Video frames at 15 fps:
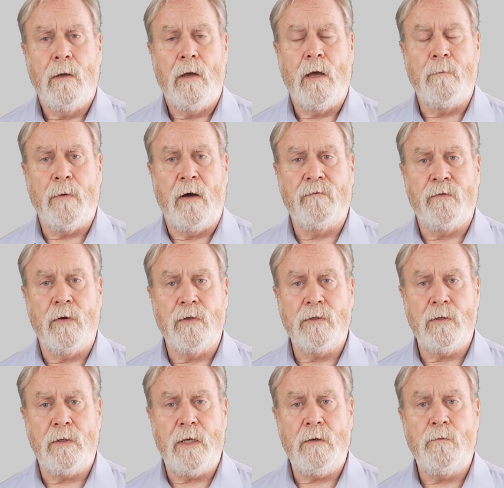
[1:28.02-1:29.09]
A muffler
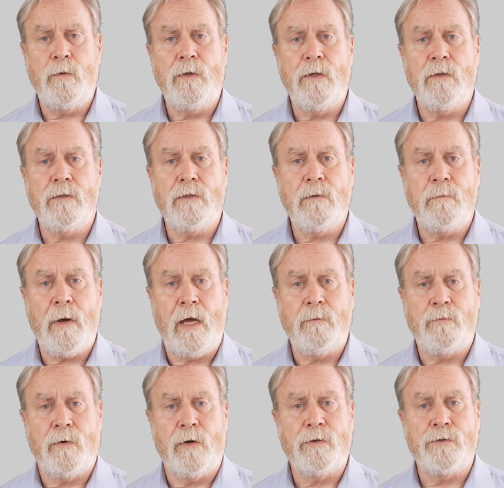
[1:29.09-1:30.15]
delete reduces
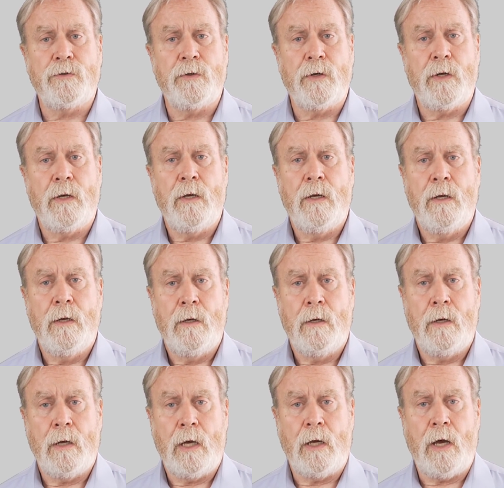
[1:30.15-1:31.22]
back pressure,
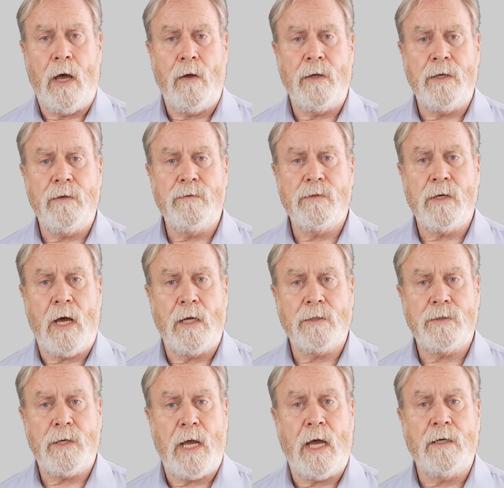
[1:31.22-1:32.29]
allowing
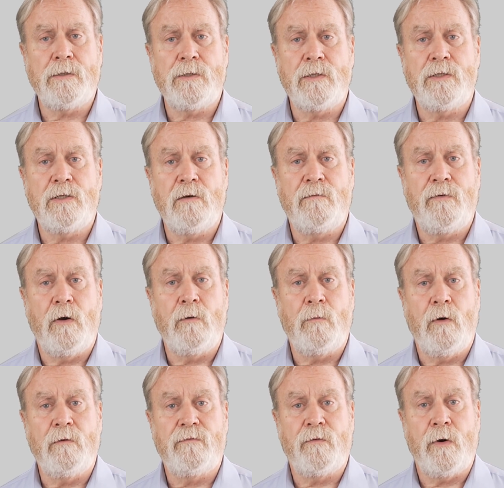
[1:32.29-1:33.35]
exhaust gases to flow
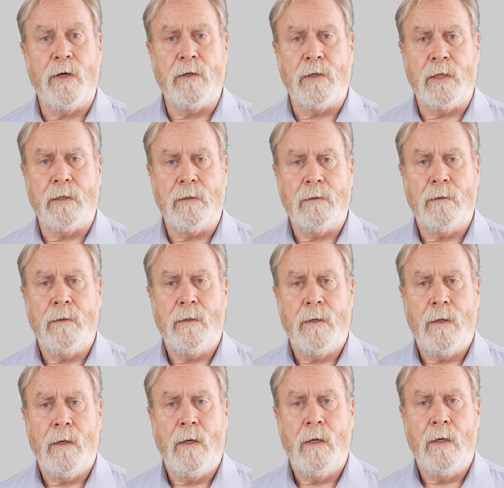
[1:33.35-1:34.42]
more freely.
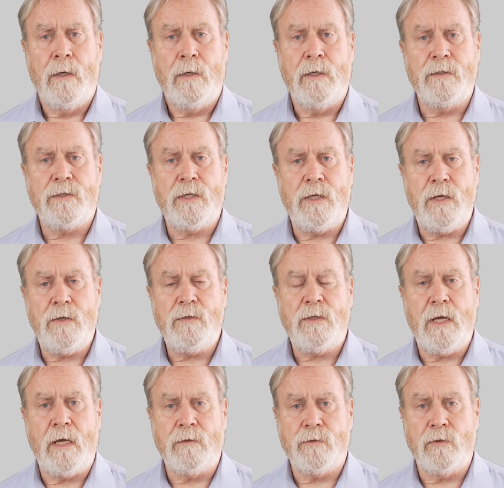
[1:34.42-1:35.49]
This can ease
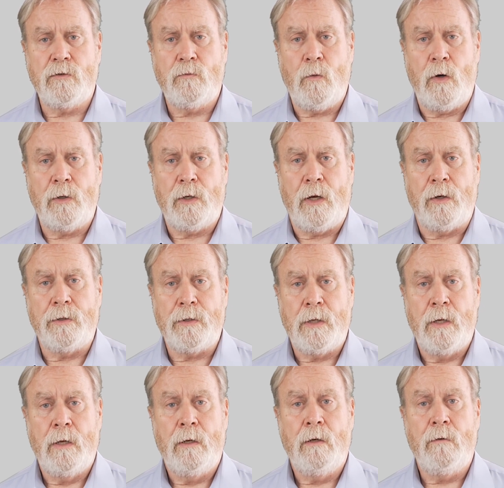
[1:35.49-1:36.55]
the engine's workload,
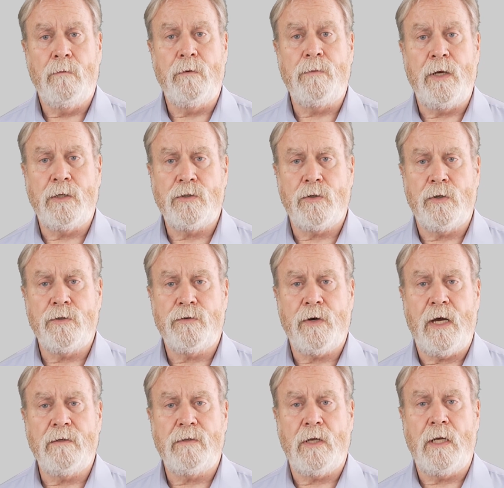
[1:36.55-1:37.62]
potentially
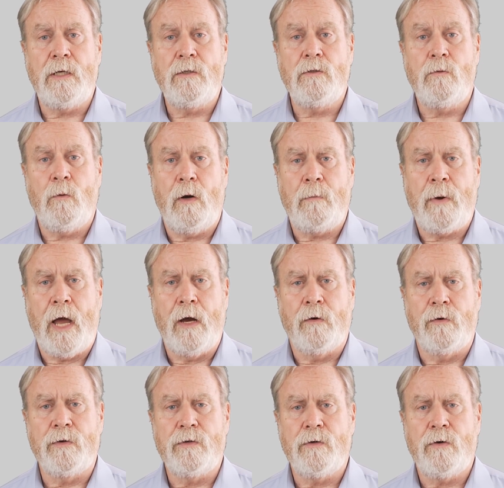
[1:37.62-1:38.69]
translating to more
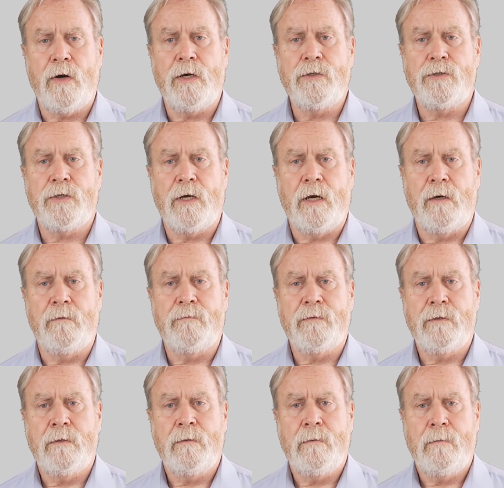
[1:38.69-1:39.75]
power at the crankshaft.